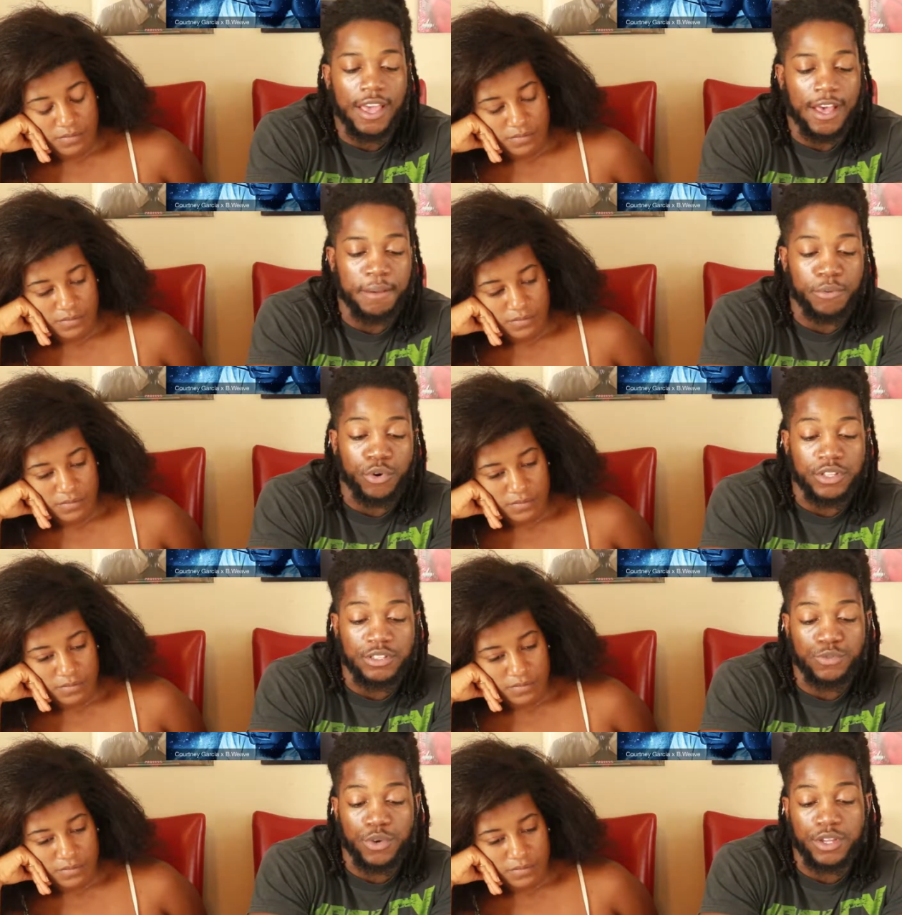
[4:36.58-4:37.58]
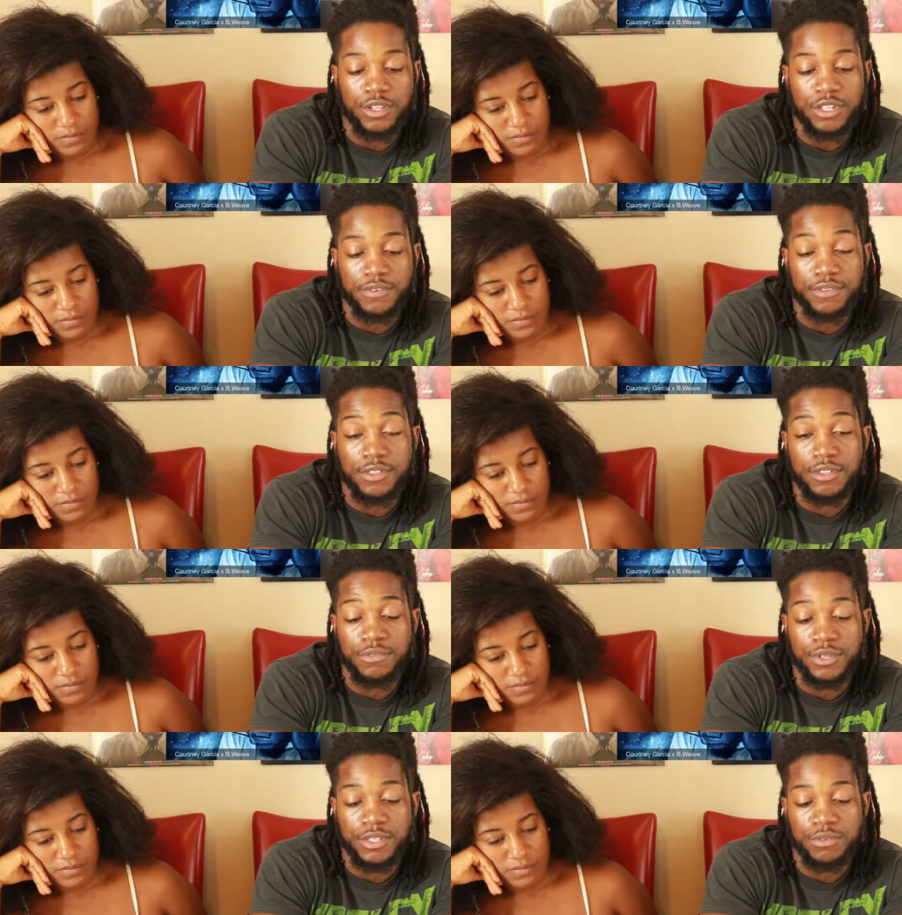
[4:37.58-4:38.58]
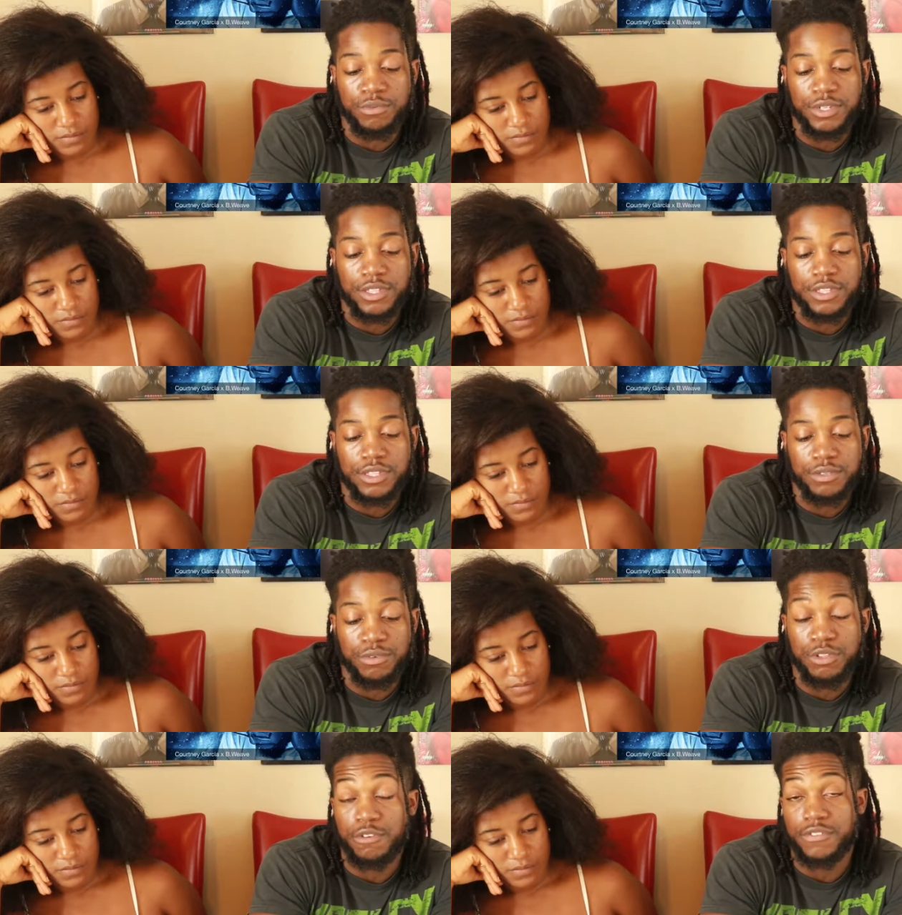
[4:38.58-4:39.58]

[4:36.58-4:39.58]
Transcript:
Speaker 1: or at least falling in love with her